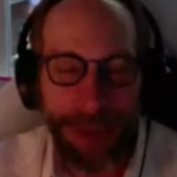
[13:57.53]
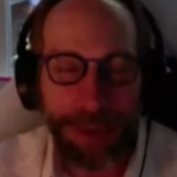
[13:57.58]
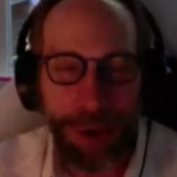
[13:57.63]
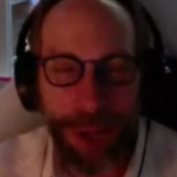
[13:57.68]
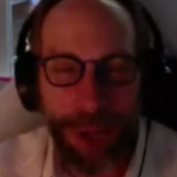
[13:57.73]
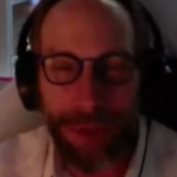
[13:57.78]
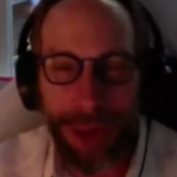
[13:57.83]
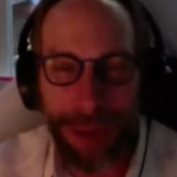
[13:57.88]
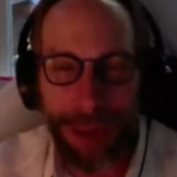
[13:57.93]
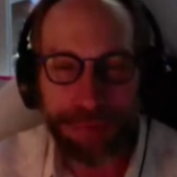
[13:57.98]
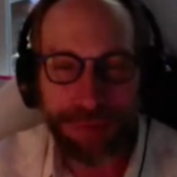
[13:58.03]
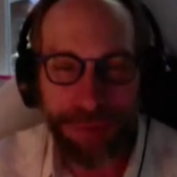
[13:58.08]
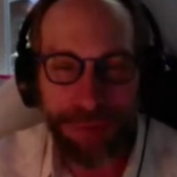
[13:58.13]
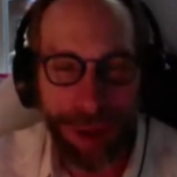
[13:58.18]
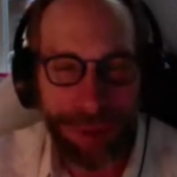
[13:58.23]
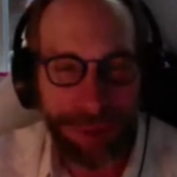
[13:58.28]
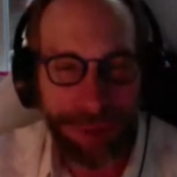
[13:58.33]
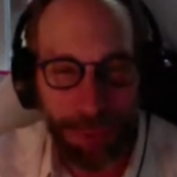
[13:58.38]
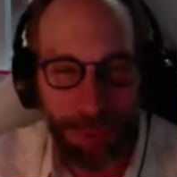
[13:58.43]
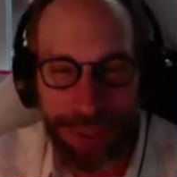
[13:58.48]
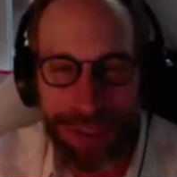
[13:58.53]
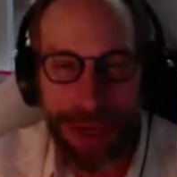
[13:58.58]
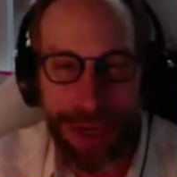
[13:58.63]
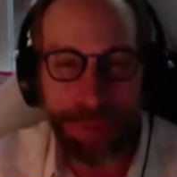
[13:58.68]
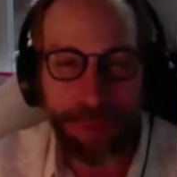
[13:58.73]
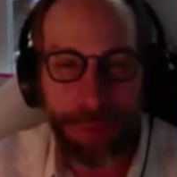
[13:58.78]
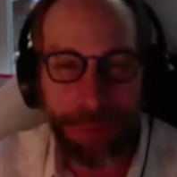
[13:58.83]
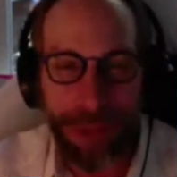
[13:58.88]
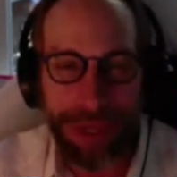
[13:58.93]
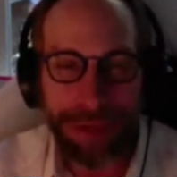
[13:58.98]
kind of abstract, it would
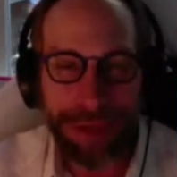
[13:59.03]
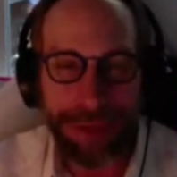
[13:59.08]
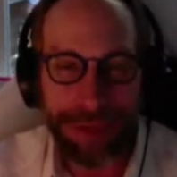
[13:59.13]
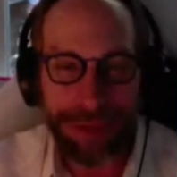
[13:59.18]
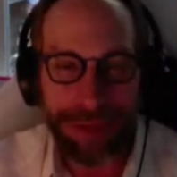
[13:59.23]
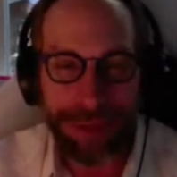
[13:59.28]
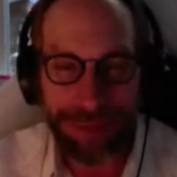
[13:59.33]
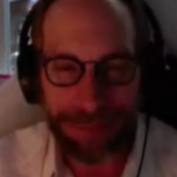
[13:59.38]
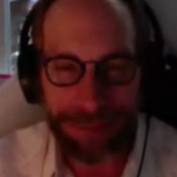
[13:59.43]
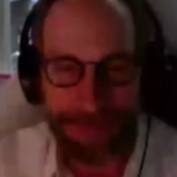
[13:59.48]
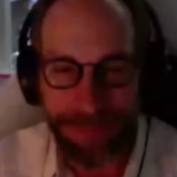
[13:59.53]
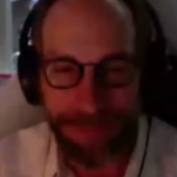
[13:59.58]
never make it in.